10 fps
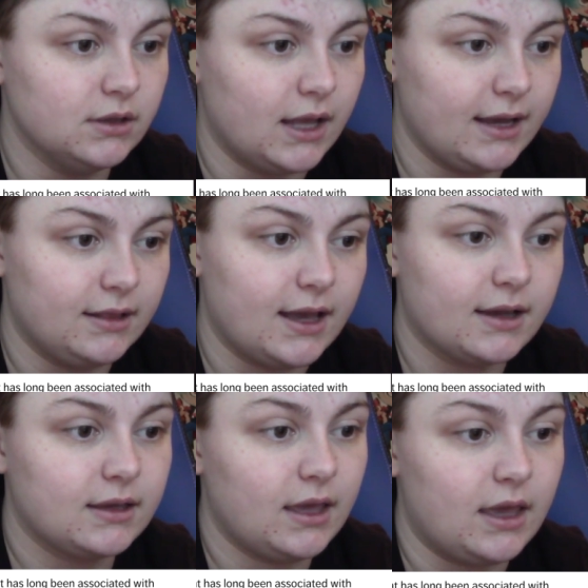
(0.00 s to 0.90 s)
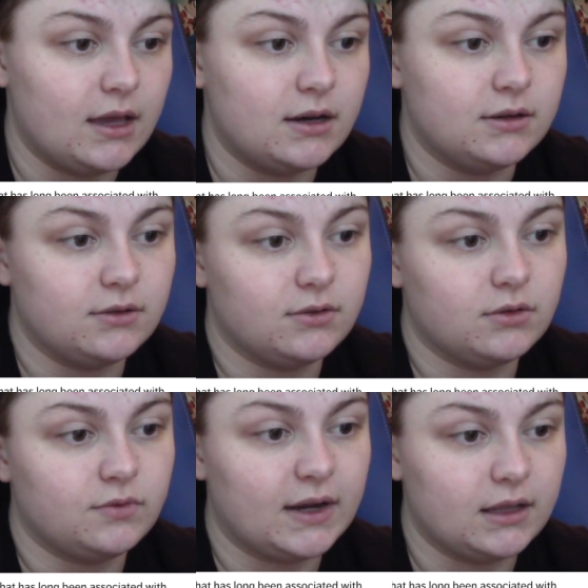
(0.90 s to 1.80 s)
lilac, and
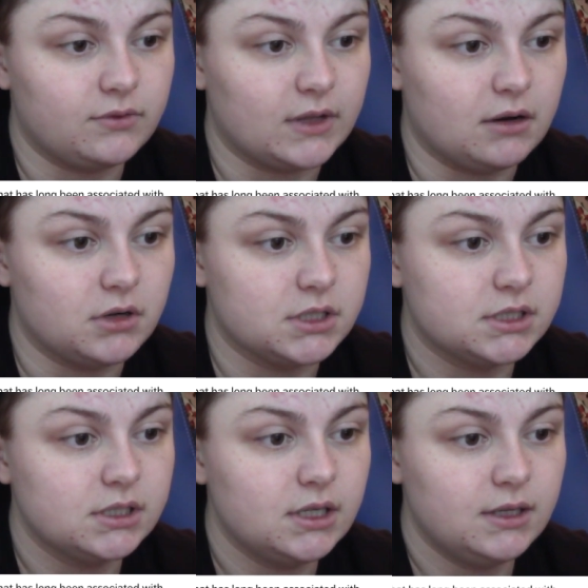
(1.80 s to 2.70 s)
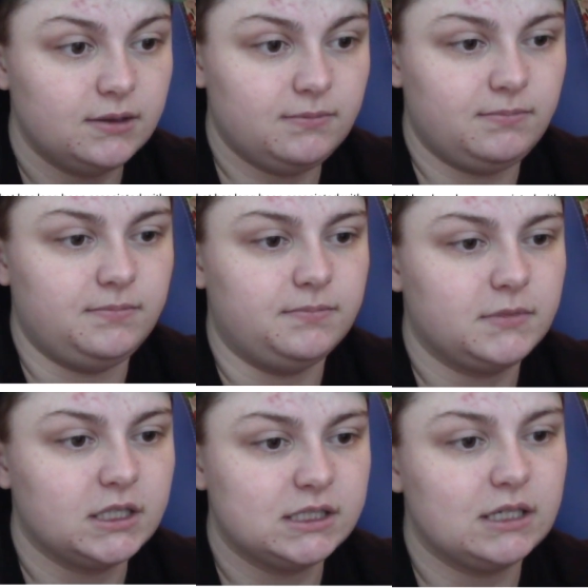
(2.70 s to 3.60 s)
violet flowers,
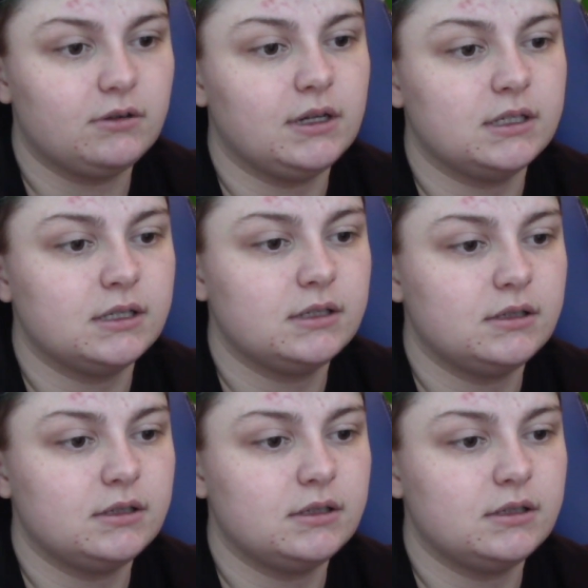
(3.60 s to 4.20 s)
considered